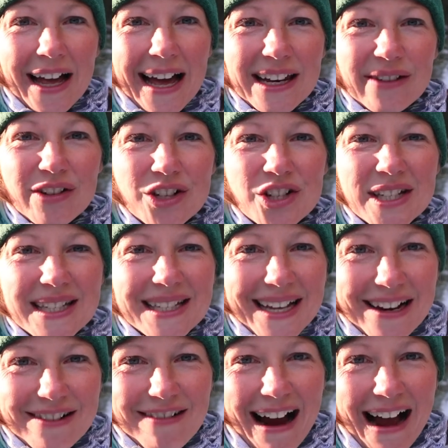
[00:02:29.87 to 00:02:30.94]
And if you just
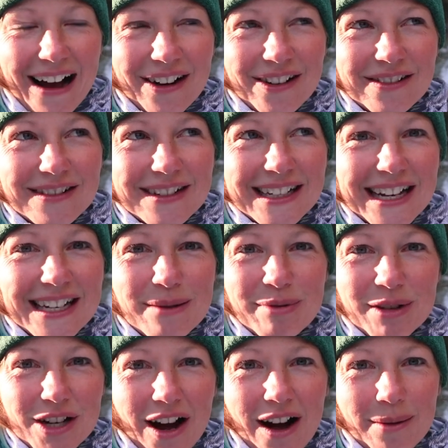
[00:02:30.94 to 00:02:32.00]
sit around in your
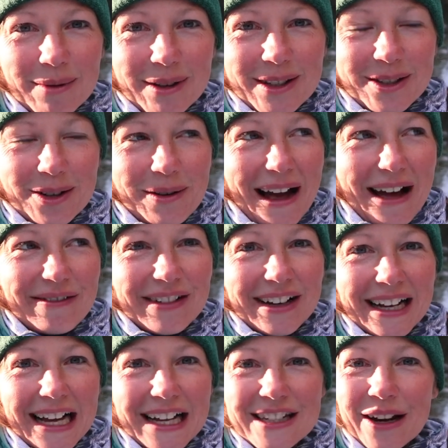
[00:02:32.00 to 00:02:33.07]
pajamas or
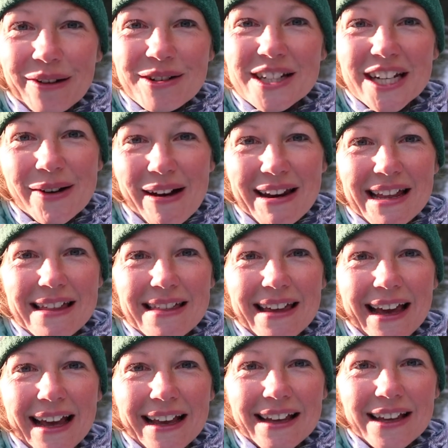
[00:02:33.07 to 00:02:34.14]
whatever and don't do
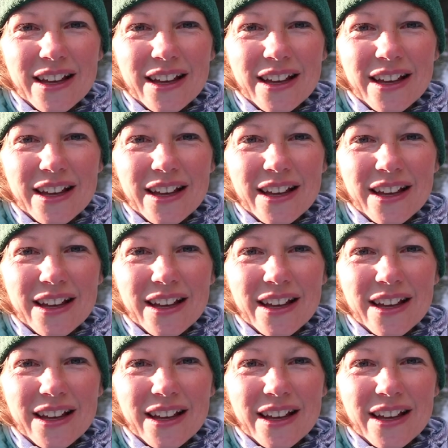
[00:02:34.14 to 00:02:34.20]
anything,